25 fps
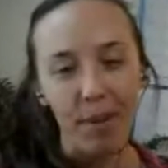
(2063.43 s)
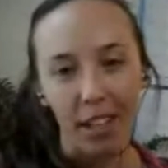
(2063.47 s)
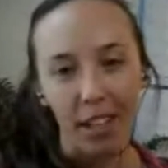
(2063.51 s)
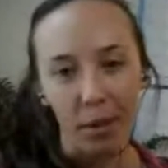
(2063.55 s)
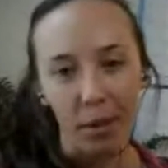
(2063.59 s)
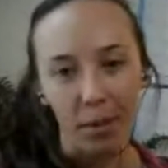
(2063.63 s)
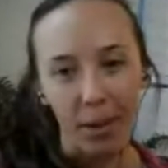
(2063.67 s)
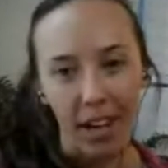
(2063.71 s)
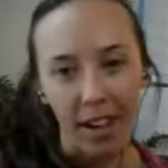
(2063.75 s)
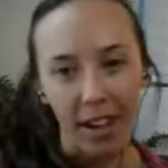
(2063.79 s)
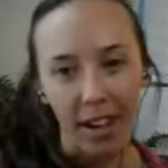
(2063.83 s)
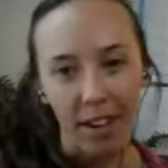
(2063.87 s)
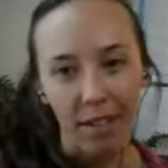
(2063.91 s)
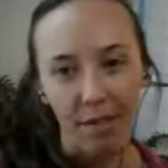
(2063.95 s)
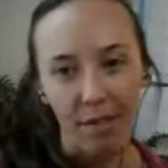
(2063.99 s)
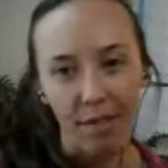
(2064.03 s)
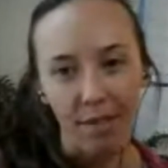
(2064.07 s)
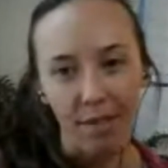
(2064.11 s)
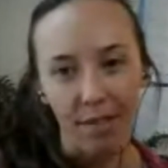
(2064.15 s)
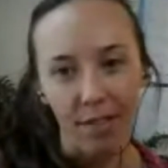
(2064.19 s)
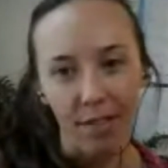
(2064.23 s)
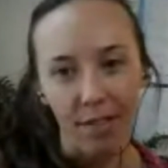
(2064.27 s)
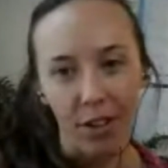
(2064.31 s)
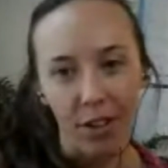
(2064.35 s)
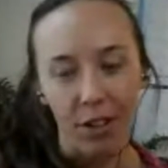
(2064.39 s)
up for the regular
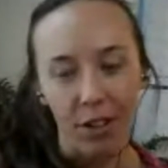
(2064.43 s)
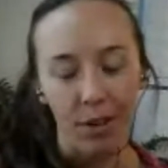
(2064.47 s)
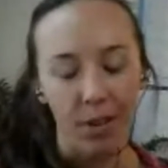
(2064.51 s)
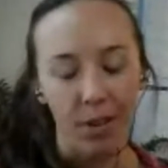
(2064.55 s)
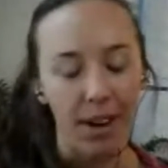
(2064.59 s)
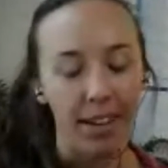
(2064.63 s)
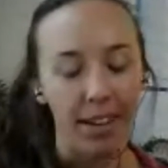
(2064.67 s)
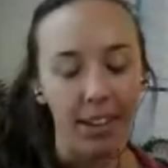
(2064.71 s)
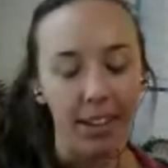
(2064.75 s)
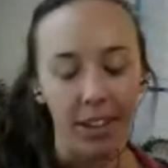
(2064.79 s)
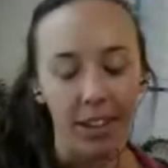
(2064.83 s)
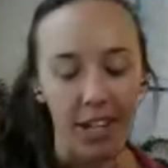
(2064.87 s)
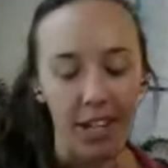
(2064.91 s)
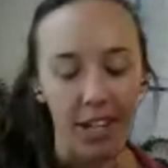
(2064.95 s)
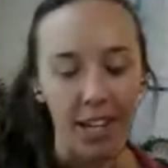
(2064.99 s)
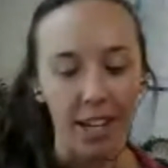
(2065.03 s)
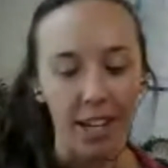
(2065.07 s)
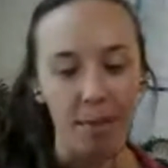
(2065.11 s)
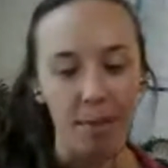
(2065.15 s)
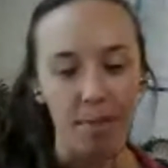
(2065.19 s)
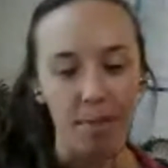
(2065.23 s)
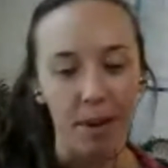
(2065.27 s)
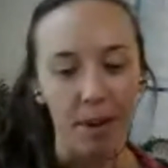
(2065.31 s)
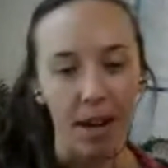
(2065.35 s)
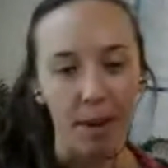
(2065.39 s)
wave or the regular
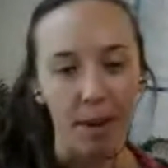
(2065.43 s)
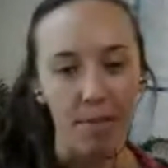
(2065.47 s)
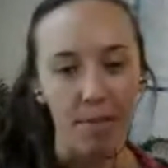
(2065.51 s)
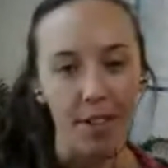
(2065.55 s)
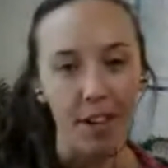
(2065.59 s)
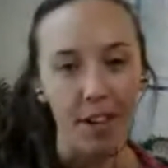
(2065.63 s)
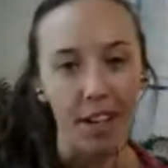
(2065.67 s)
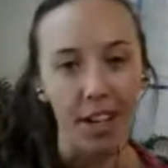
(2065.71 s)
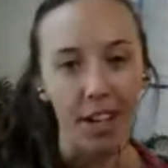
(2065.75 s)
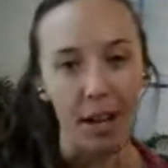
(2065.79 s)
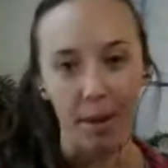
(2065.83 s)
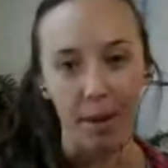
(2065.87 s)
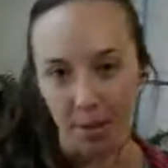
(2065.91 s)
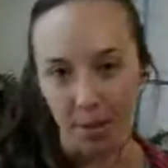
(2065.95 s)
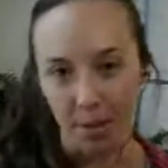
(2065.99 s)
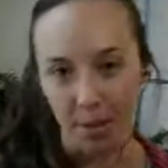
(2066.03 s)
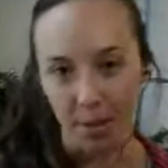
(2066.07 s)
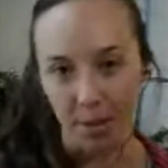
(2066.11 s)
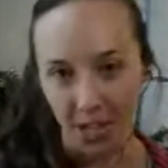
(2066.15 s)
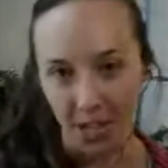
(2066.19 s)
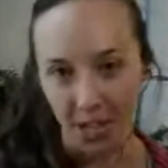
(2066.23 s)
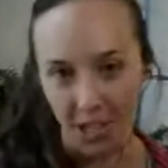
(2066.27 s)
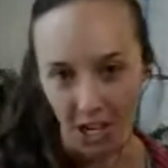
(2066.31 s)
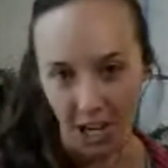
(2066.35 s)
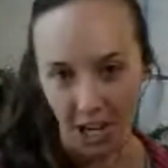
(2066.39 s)
heat, but I'm thinking
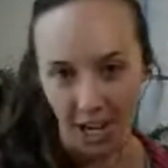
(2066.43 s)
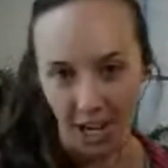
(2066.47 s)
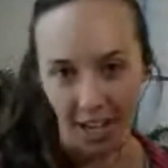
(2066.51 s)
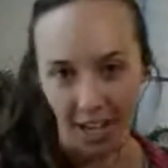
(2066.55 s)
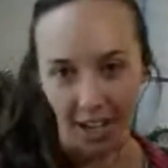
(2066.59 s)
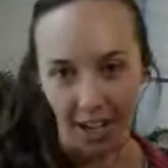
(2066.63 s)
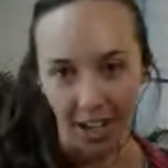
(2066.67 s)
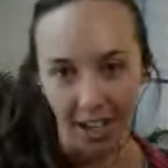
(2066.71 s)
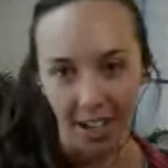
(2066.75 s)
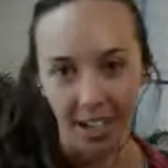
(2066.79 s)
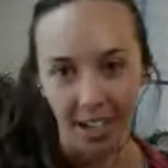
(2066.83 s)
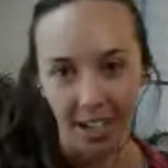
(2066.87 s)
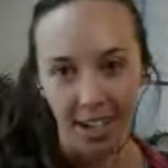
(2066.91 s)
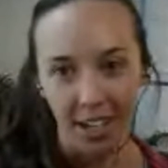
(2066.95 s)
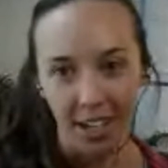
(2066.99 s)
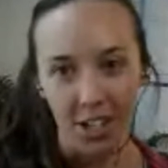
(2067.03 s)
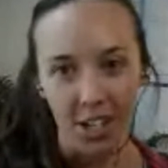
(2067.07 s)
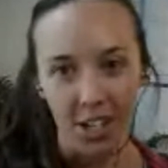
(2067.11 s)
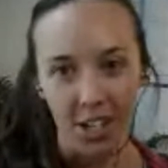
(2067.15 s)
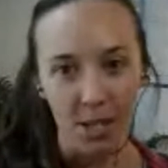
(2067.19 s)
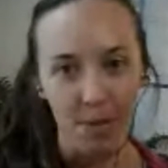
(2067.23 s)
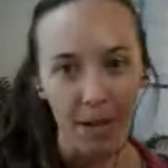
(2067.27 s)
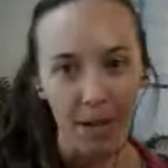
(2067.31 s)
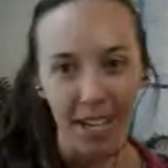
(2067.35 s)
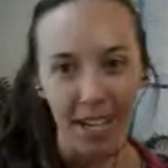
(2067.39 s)
about switching
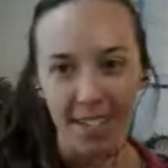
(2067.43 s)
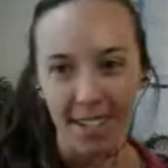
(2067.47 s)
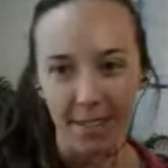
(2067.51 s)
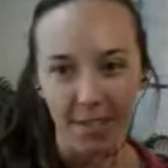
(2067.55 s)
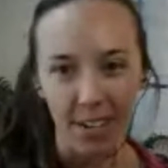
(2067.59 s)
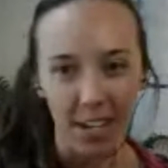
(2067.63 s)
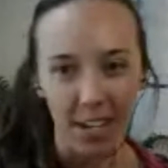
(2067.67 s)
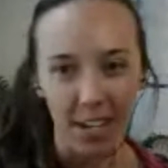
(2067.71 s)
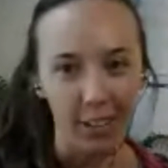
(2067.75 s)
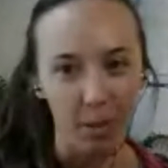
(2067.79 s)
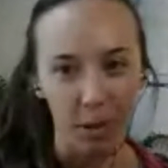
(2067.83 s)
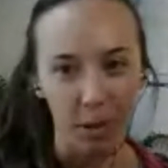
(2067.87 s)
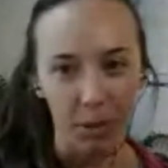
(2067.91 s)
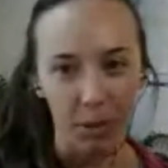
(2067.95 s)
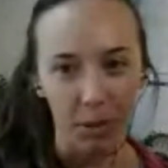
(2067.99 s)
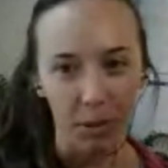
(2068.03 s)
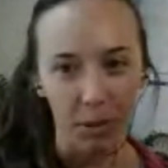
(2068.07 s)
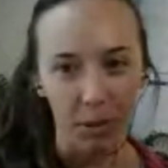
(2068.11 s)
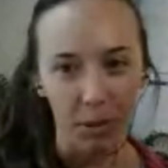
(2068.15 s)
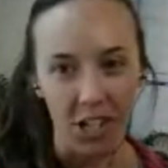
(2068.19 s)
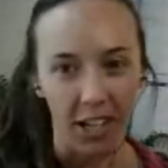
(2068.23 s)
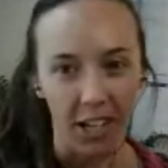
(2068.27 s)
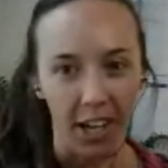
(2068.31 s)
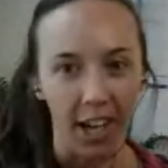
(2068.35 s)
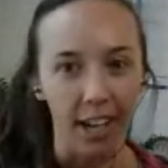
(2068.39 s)
just because I've done a little bit
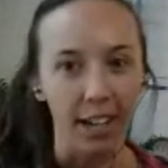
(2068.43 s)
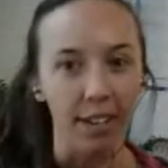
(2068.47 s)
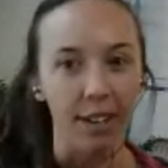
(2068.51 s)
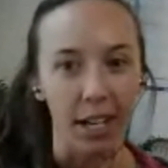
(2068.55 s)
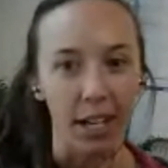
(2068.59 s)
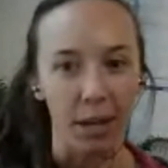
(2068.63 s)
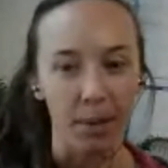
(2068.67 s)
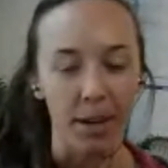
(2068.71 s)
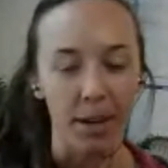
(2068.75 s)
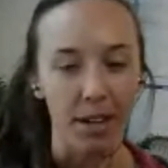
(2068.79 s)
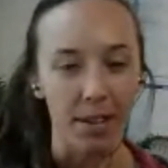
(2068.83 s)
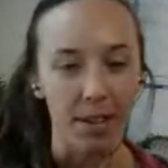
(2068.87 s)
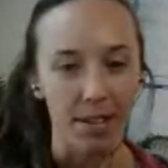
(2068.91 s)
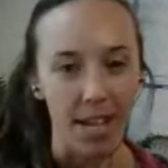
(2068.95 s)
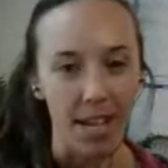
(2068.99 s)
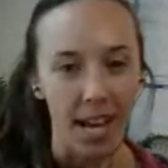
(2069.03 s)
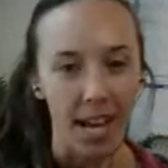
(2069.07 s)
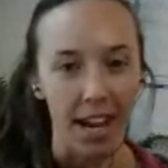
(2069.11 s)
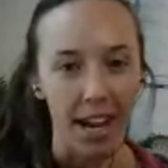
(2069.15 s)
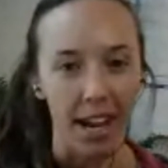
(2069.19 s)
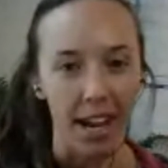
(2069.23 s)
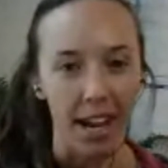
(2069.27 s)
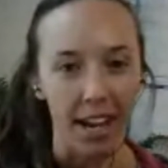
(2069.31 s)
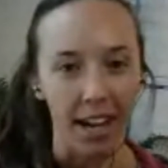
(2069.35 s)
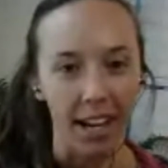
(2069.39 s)
of research and kind of like what
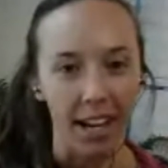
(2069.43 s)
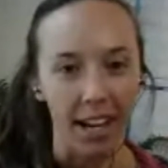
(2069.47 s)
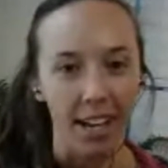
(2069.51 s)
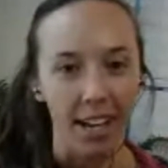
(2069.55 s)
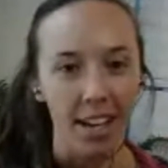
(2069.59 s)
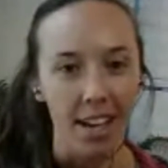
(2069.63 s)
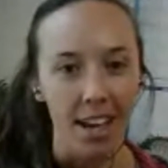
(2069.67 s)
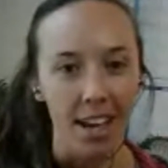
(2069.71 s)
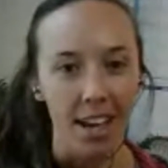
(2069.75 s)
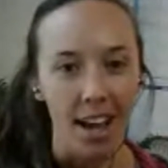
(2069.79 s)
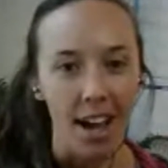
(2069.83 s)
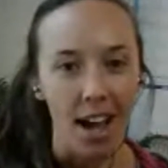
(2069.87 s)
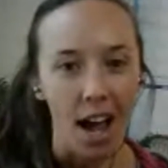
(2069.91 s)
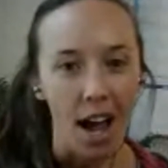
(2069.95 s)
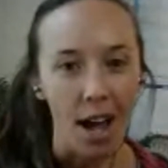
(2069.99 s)
you're saying.